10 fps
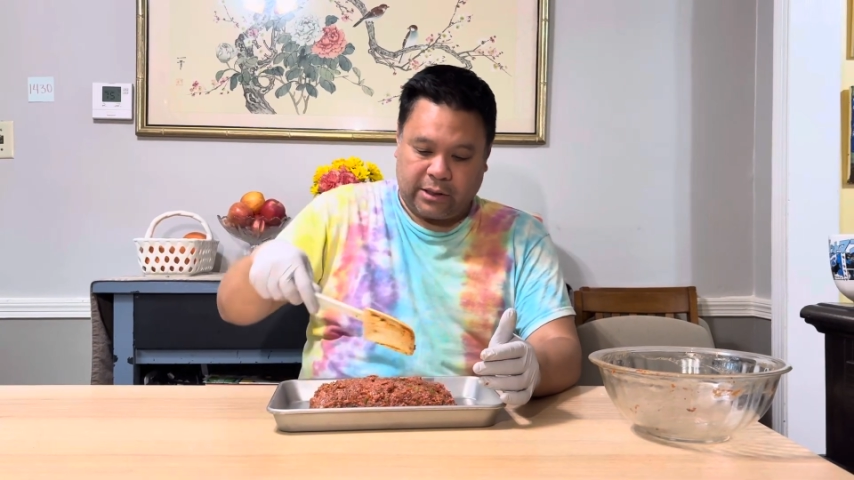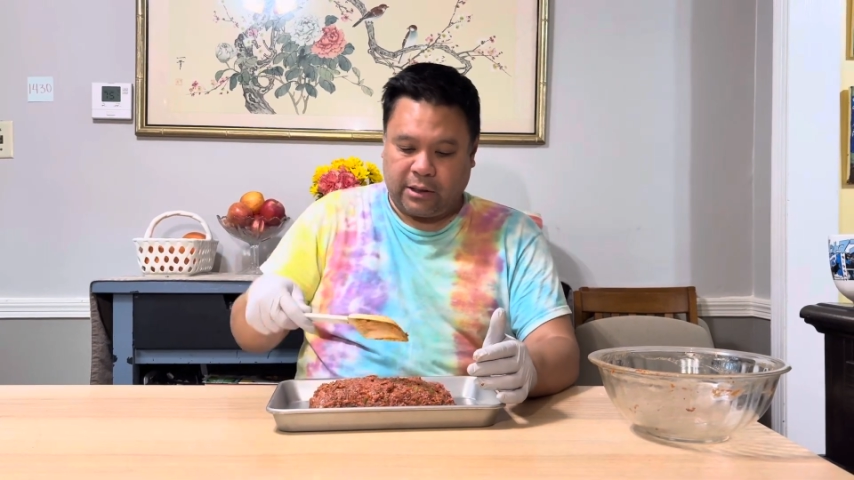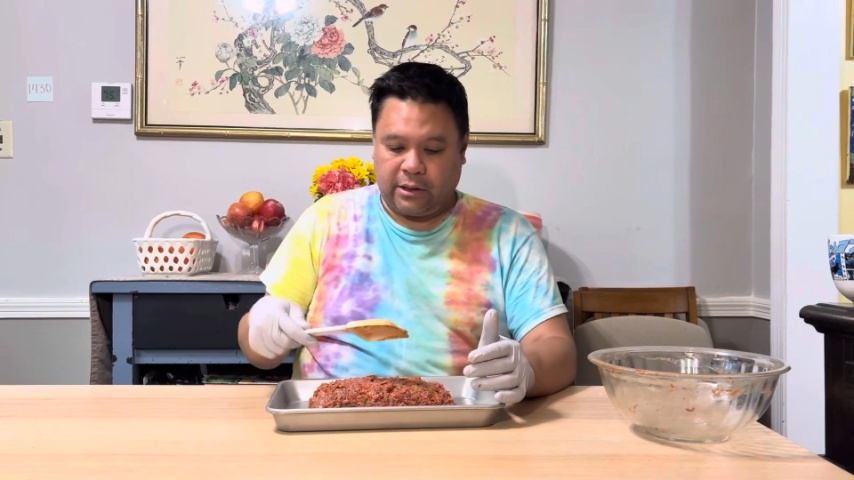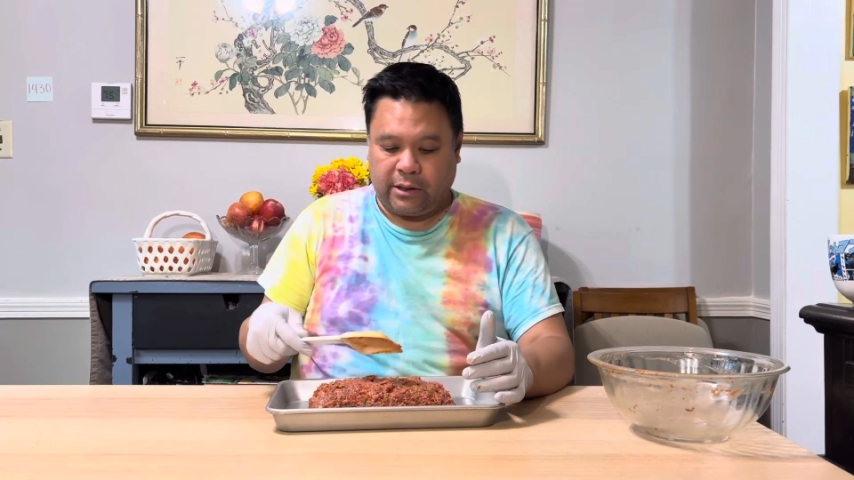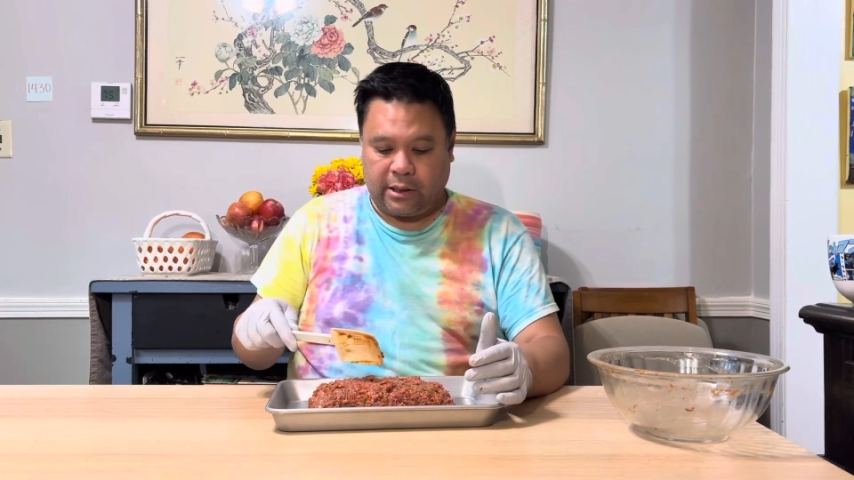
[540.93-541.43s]

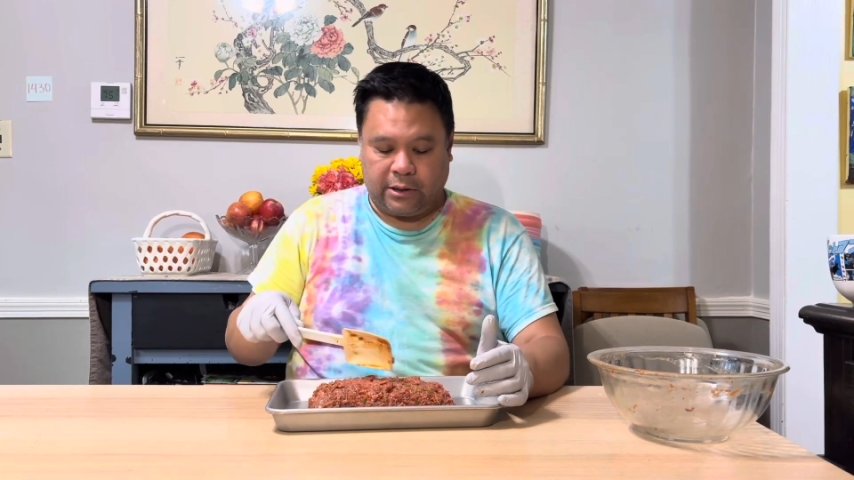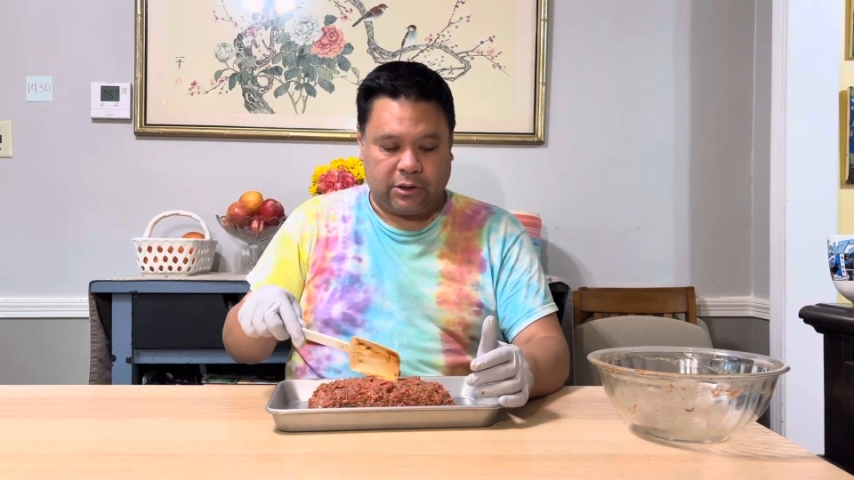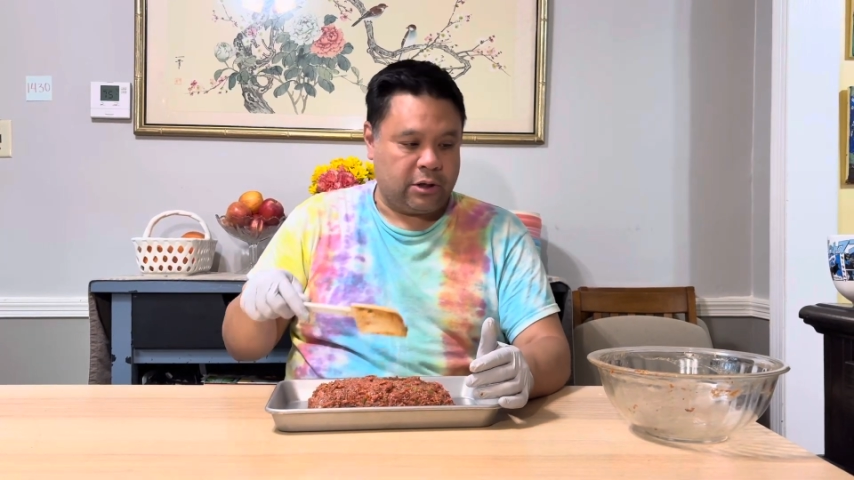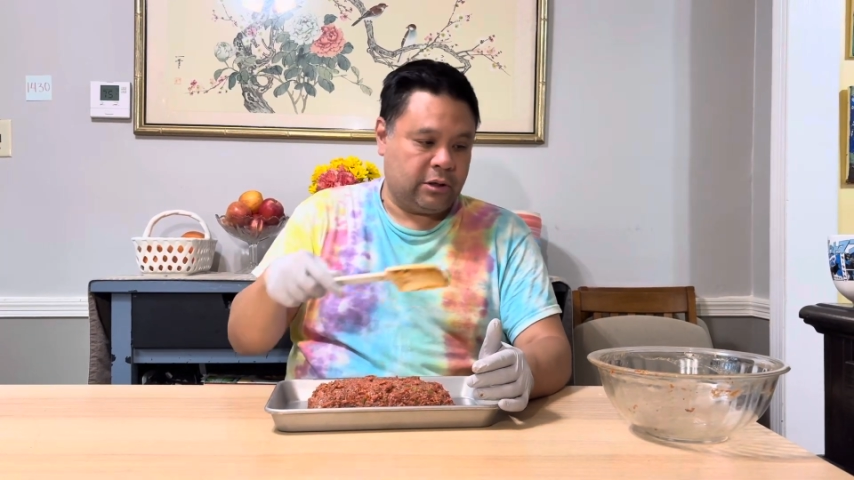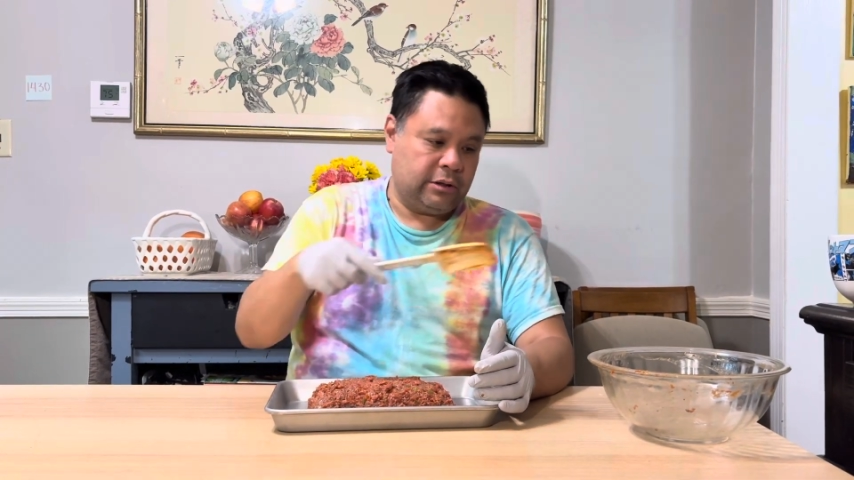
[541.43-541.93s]
till the
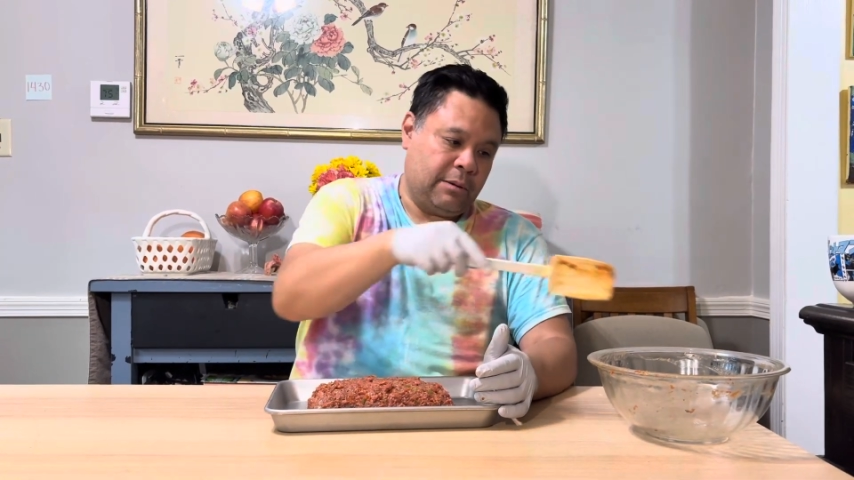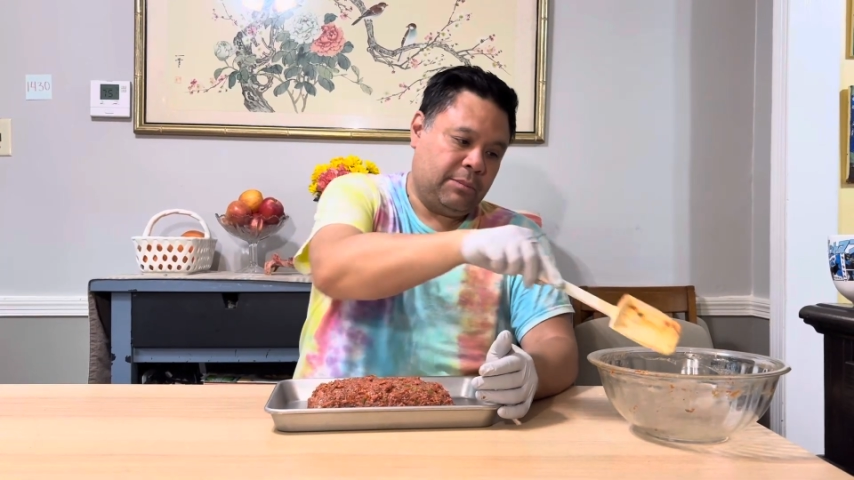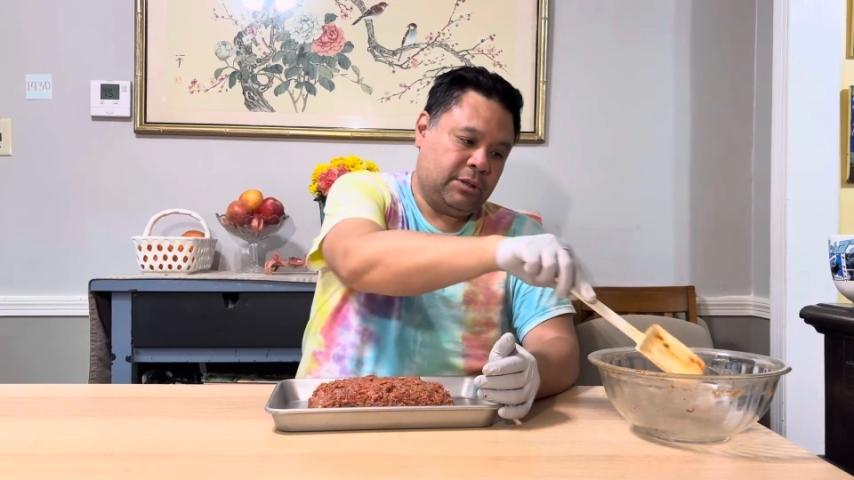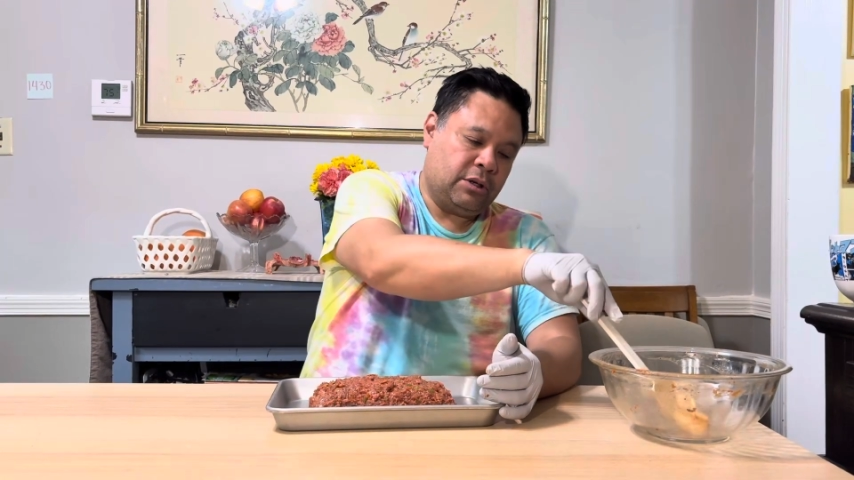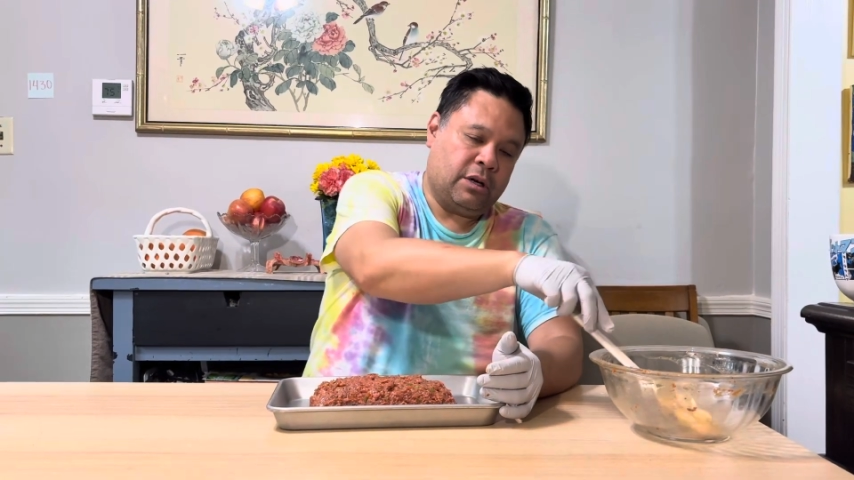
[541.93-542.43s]
internal
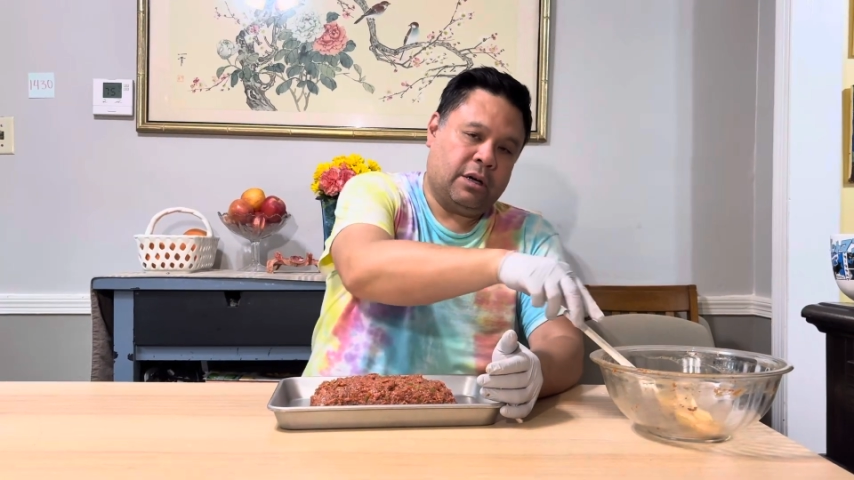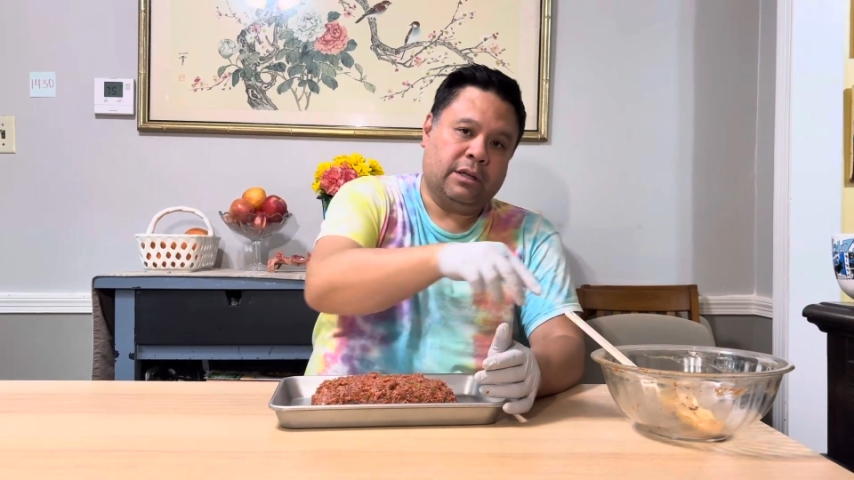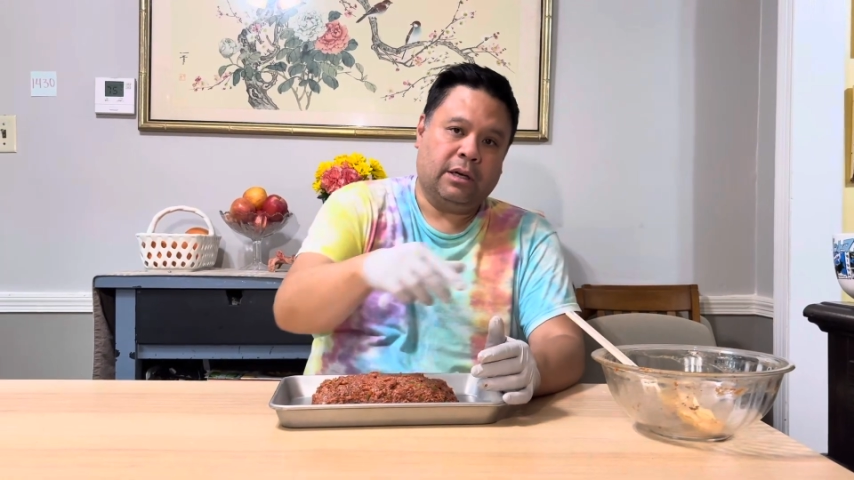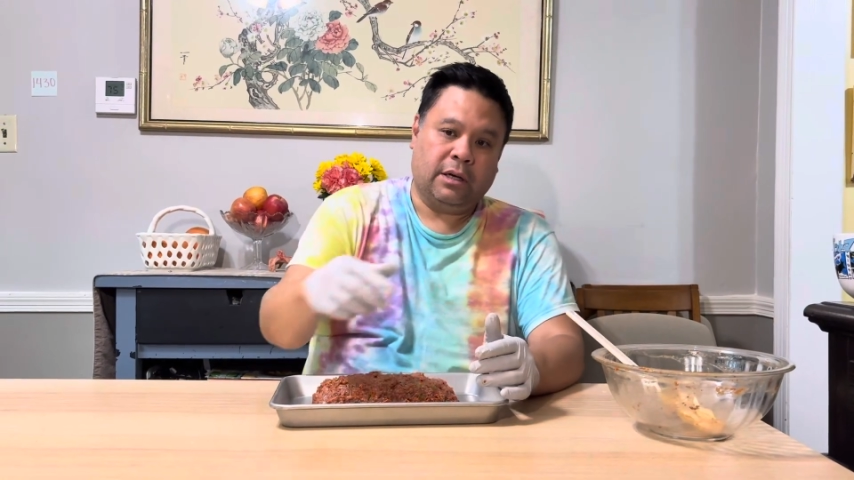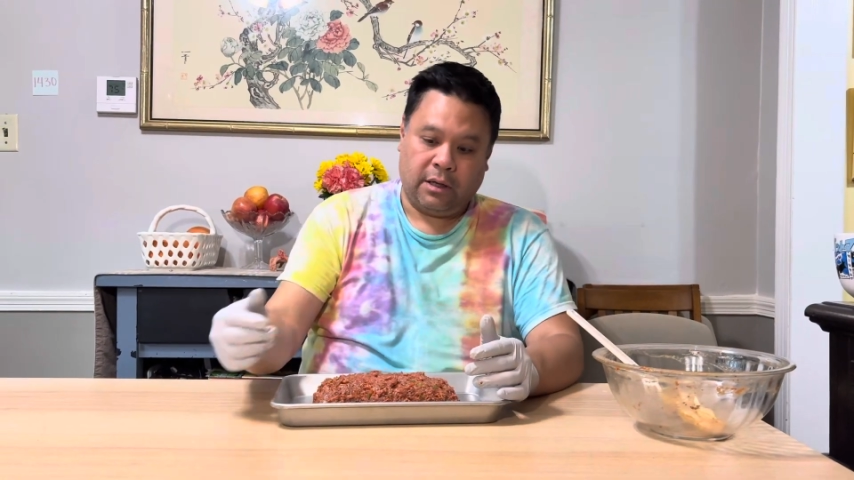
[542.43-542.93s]
temperature on the